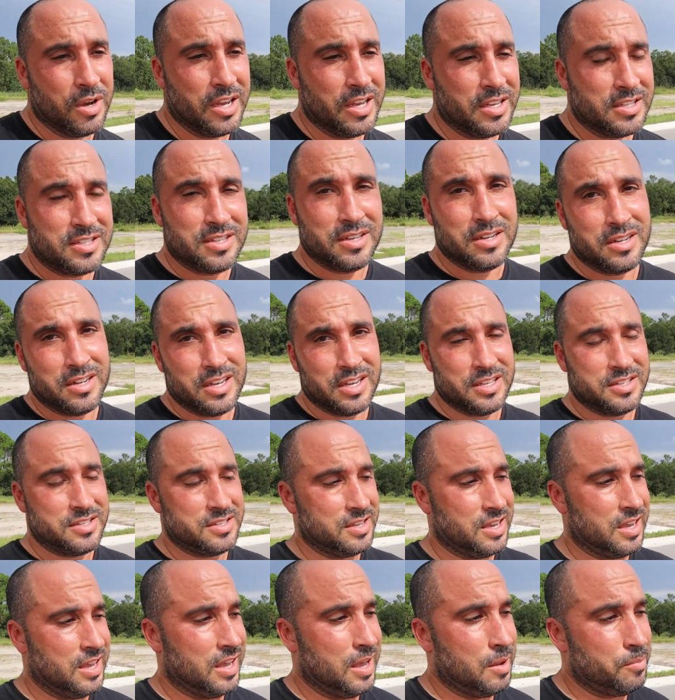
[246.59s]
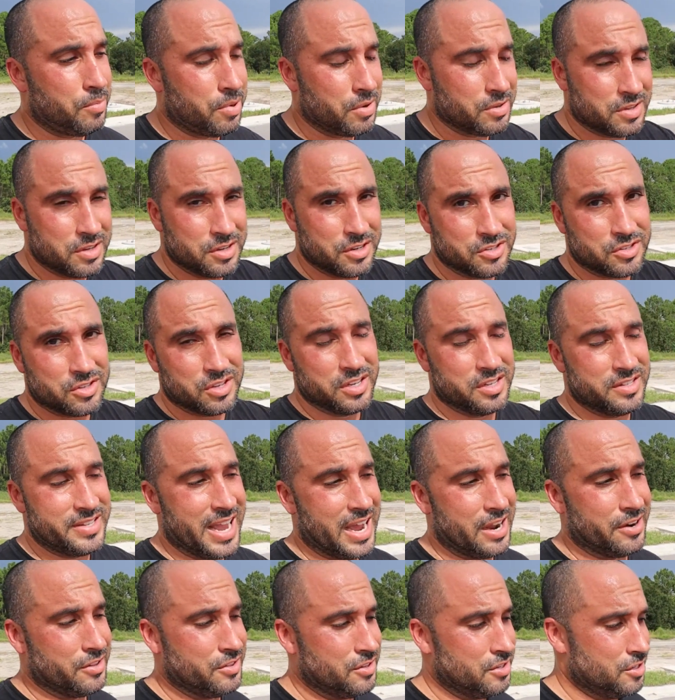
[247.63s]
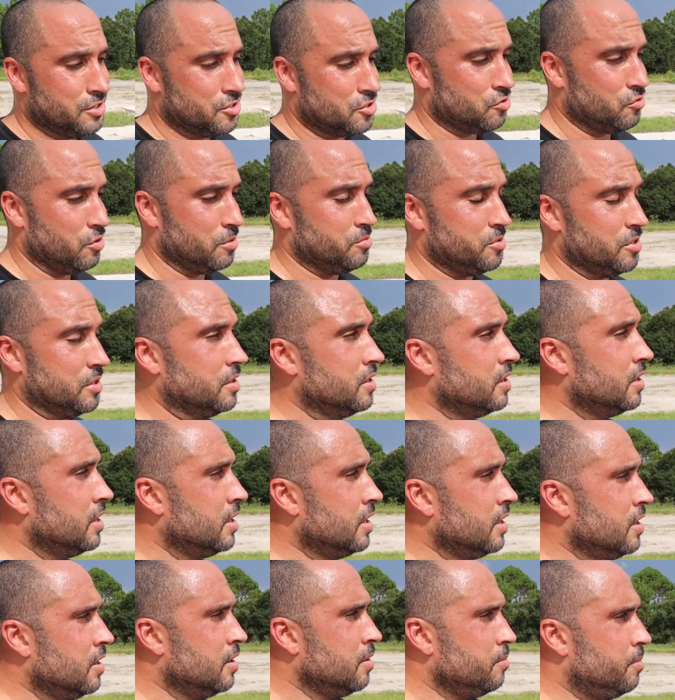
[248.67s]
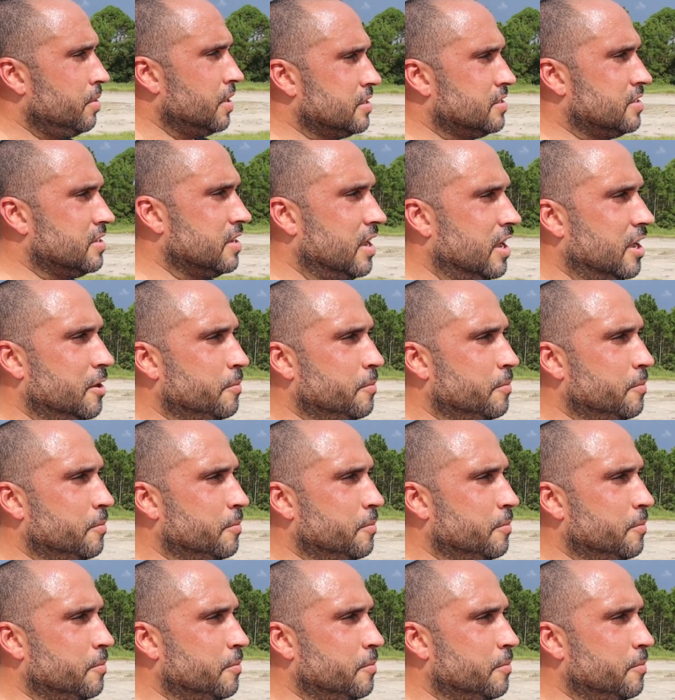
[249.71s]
I'll put it down in the description. But